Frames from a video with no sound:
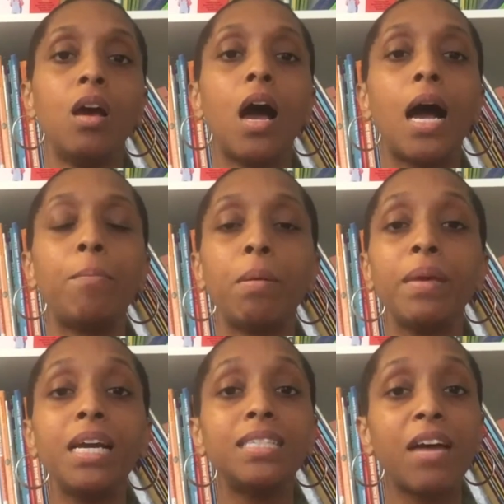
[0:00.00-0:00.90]
But
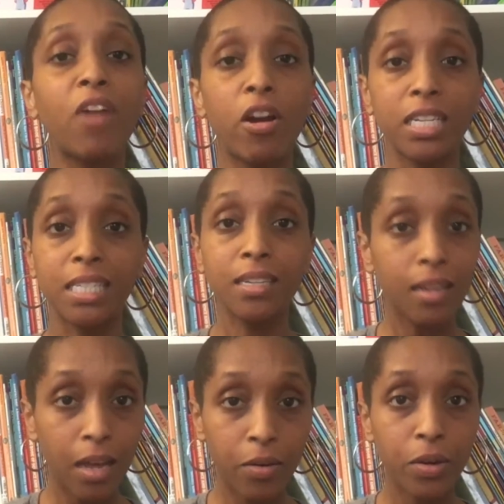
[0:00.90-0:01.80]
because I've already
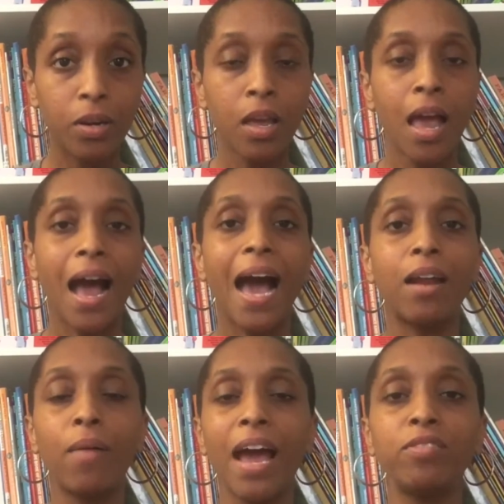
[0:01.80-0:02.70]
decluttered, I
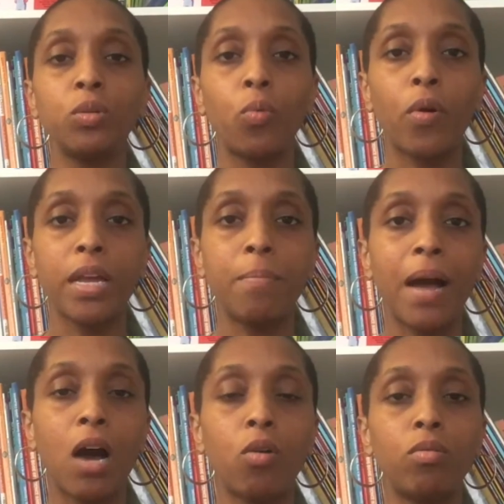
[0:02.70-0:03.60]
don't have to worry
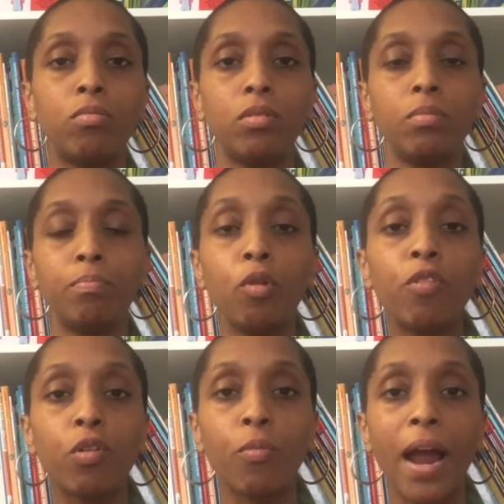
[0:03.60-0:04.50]
about
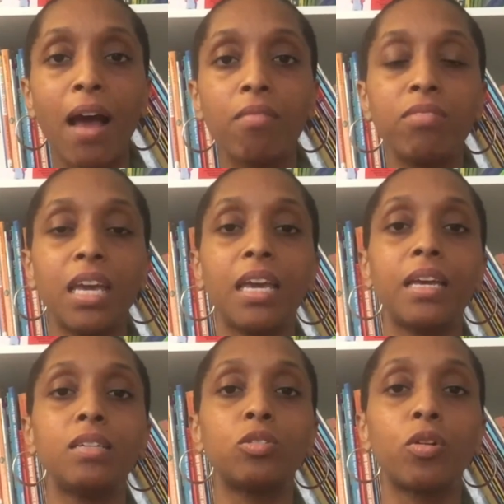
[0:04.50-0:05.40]
moving around
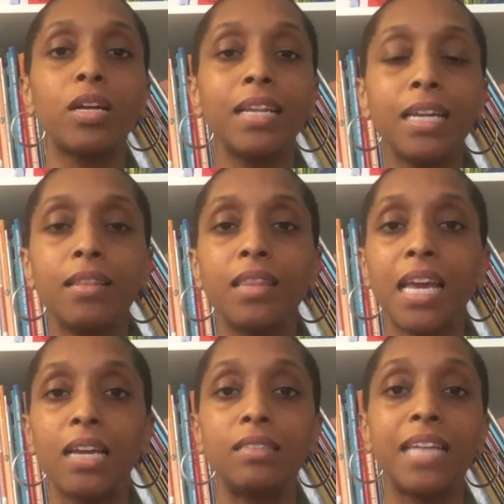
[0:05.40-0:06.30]
things or cleaning
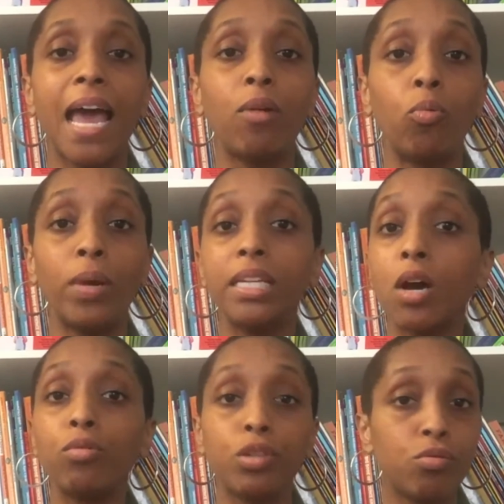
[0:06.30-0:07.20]
things that we
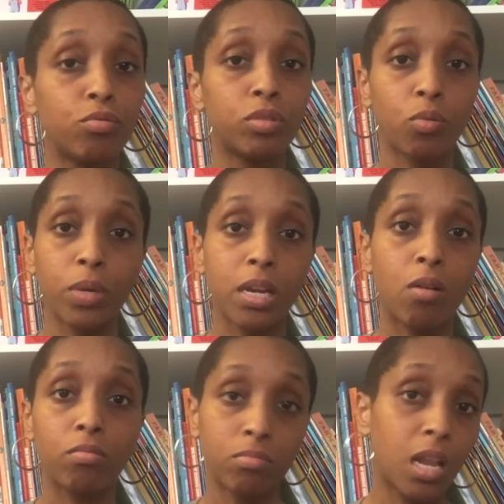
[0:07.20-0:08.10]
don't use or we
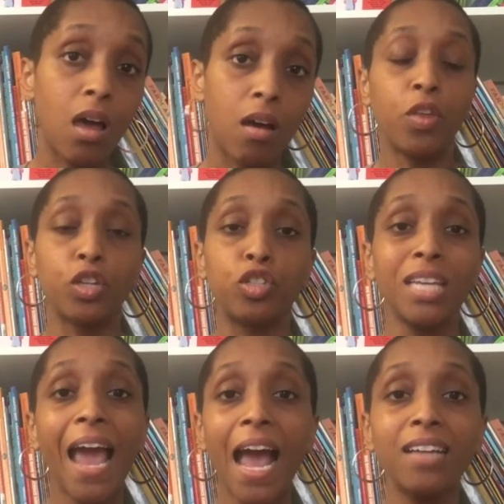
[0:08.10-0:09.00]
don't love. The
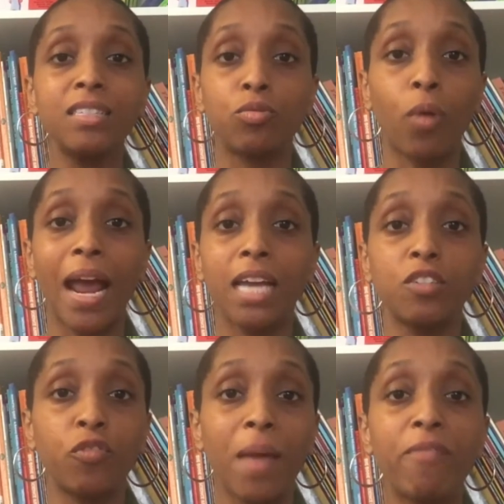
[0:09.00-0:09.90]
tasks
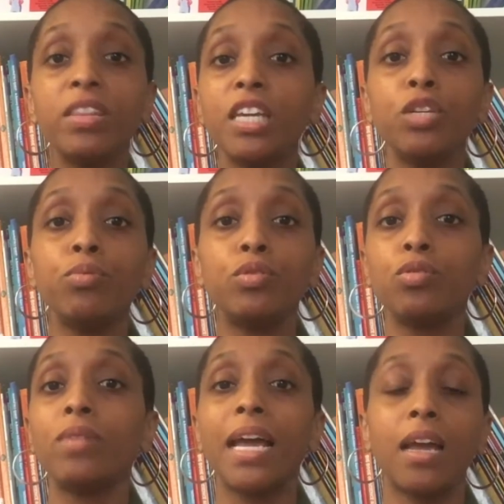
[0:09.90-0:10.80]
range from everything you would
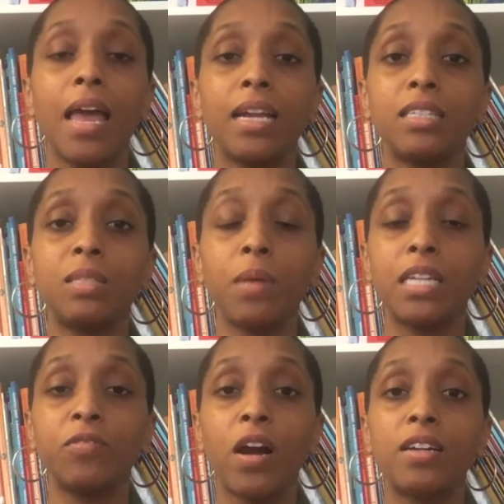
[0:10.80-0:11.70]
do like
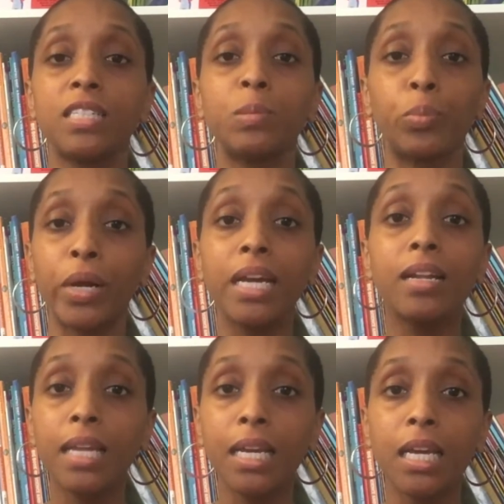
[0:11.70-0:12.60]
as far as spring
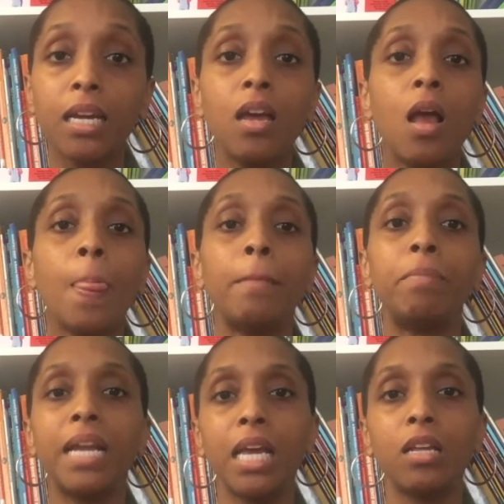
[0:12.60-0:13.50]
cleaning,
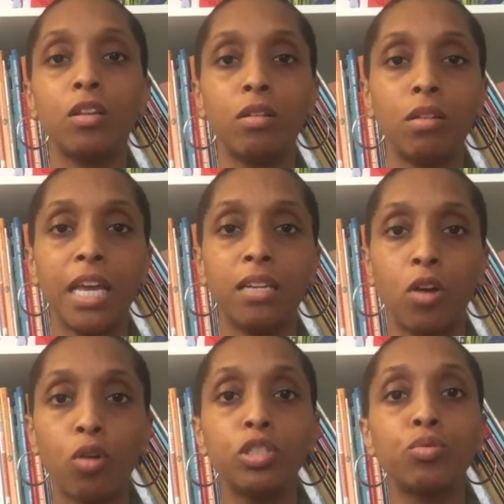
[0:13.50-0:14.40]
but it
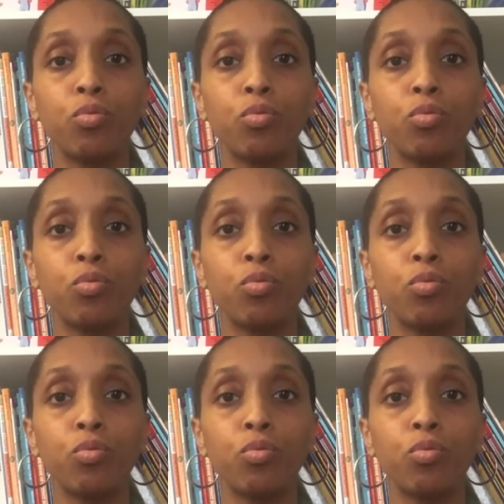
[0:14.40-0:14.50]
goes